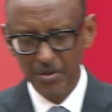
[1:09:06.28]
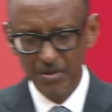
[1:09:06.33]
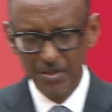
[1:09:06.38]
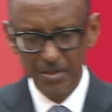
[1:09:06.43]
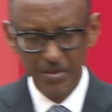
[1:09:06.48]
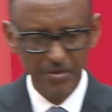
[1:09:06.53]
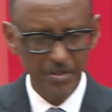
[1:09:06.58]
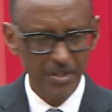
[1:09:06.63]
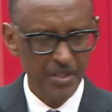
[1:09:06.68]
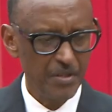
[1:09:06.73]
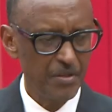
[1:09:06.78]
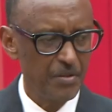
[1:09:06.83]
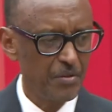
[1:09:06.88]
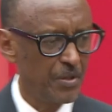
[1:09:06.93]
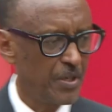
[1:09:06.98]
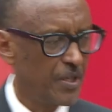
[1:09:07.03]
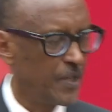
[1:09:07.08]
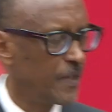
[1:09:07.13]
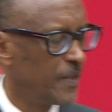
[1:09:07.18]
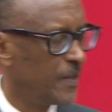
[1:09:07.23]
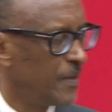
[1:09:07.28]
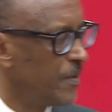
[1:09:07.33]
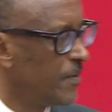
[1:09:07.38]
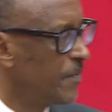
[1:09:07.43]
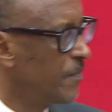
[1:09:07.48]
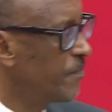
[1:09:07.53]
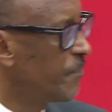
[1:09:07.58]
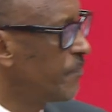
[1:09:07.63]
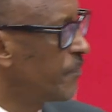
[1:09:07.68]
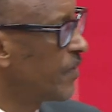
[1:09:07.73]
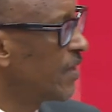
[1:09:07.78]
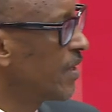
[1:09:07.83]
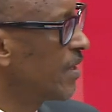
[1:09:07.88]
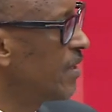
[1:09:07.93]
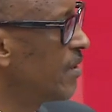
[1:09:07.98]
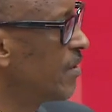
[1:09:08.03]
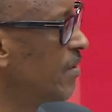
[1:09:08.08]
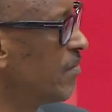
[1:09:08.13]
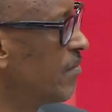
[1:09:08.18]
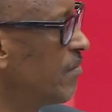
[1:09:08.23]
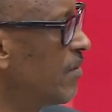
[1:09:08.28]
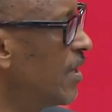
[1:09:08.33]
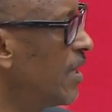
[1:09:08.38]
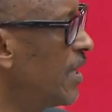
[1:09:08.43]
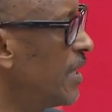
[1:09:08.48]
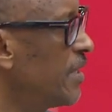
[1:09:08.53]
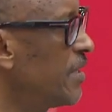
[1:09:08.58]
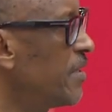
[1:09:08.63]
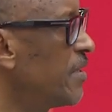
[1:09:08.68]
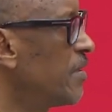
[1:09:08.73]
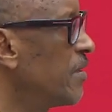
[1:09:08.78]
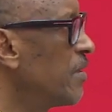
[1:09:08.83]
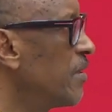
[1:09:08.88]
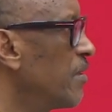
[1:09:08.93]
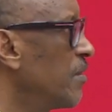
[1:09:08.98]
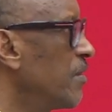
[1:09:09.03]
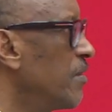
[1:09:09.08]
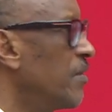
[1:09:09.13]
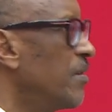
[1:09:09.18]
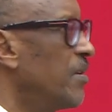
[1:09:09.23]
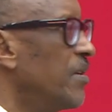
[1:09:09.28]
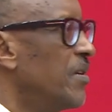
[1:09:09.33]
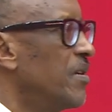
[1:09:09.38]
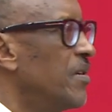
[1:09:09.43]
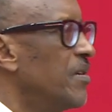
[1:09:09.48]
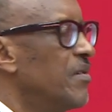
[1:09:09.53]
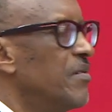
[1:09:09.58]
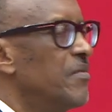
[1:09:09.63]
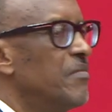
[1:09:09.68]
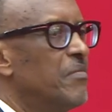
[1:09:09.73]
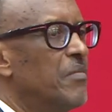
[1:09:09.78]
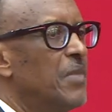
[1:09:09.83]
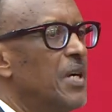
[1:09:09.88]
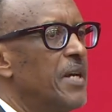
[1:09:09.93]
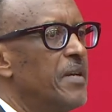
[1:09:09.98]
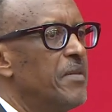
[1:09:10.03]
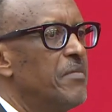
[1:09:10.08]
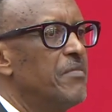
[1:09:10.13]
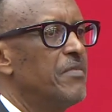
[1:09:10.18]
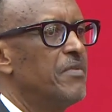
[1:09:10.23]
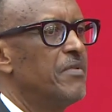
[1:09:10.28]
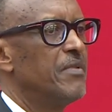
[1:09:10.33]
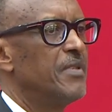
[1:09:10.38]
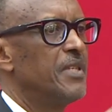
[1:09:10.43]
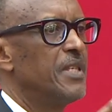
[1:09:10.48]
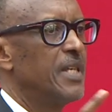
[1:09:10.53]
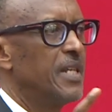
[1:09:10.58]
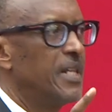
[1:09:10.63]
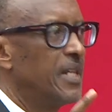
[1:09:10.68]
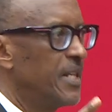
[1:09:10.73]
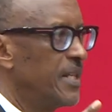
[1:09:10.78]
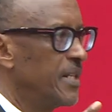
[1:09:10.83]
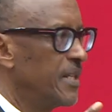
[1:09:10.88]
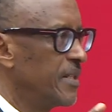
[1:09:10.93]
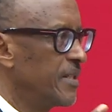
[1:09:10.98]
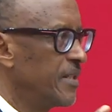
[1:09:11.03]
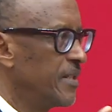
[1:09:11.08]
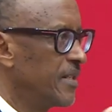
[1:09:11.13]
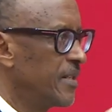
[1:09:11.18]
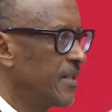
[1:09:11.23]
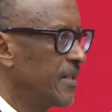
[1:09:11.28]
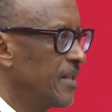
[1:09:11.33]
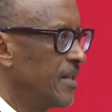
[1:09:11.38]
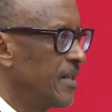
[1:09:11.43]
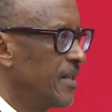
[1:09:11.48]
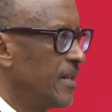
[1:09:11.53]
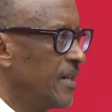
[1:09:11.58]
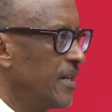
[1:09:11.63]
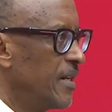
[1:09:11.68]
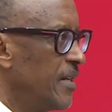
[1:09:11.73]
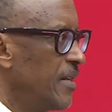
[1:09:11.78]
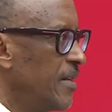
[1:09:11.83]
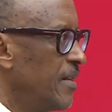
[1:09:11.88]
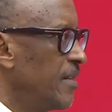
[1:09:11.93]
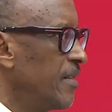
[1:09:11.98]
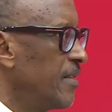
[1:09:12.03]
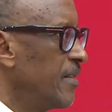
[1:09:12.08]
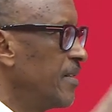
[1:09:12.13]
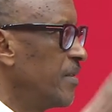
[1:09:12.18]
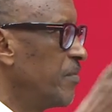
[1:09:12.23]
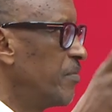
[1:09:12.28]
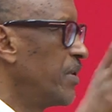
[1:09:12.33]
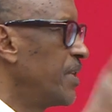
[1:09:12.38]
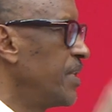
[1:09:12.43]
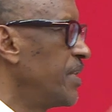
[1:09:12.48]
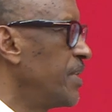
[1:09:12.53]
I want to tell you. Late Mwalimu Nyerere, the